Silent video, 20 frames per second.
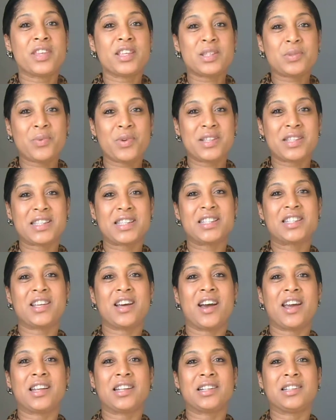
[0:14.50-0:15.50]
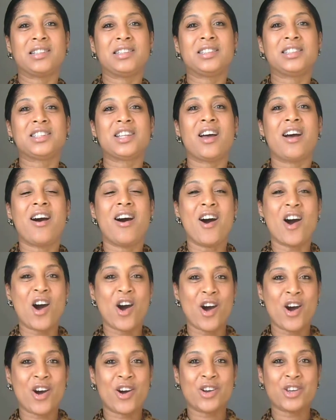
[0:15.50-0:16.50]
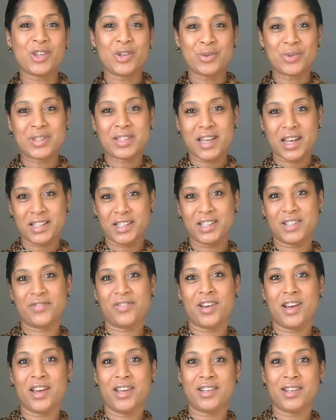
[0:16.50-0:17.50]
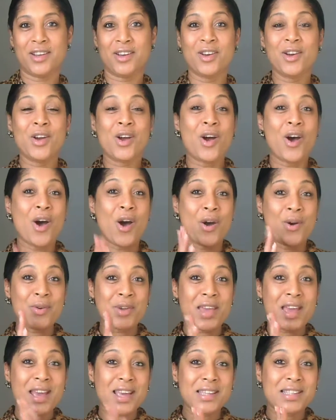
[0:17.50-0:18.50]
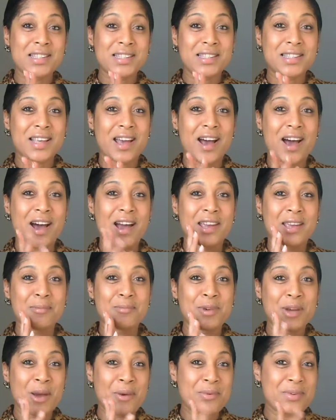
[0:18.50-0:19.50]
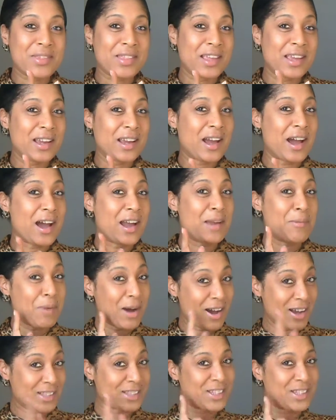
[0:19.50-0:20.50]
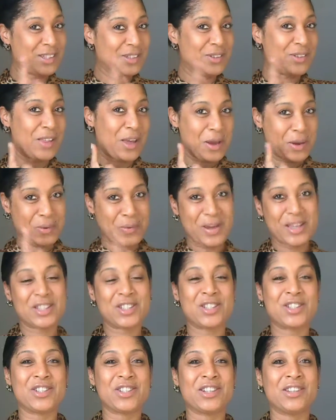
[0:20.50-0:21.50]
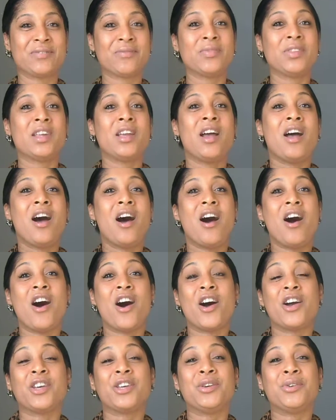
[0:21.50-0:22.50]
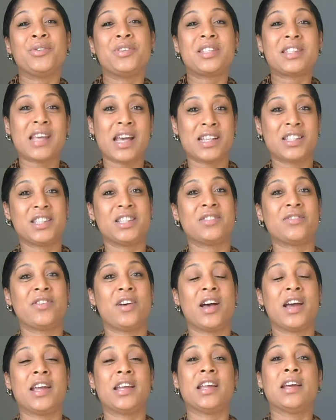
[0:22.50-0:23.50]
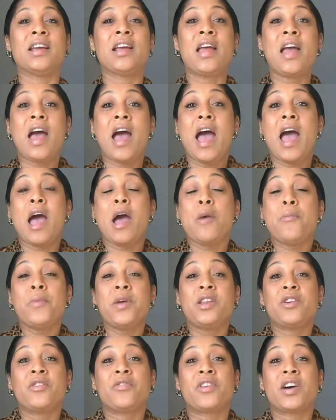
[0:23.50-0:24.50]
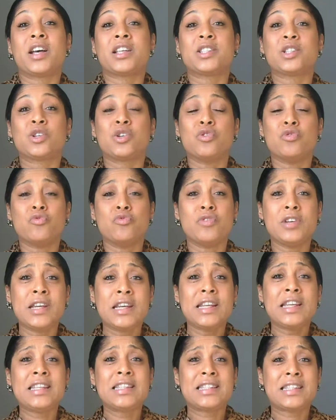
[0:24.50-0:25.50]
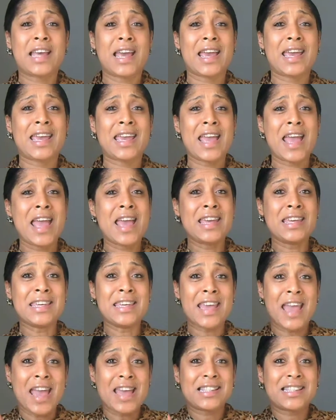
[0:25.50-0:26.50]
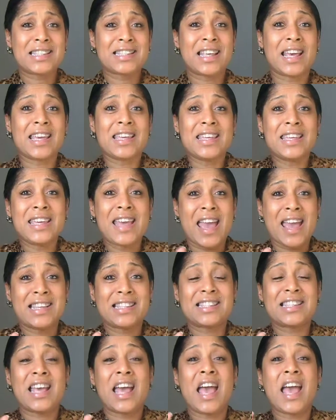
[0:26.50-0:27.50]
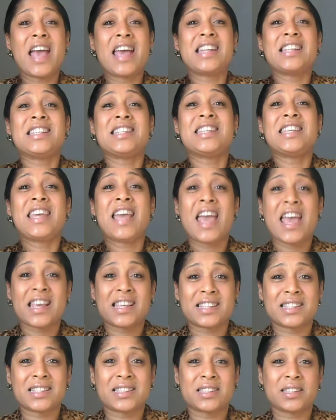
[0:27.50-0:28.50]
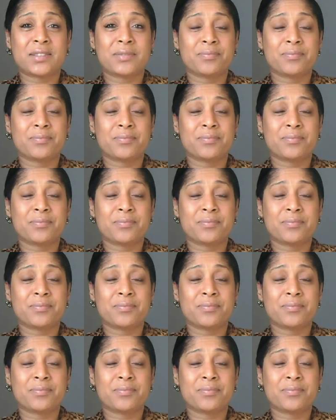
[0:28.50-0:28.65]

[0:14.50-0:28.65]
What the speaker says: This one's entitled, Are You Satisfied? Oh yes, I am going there. I am asking you that question. Are you satisfied? How many of us can really say yes, yes and yes?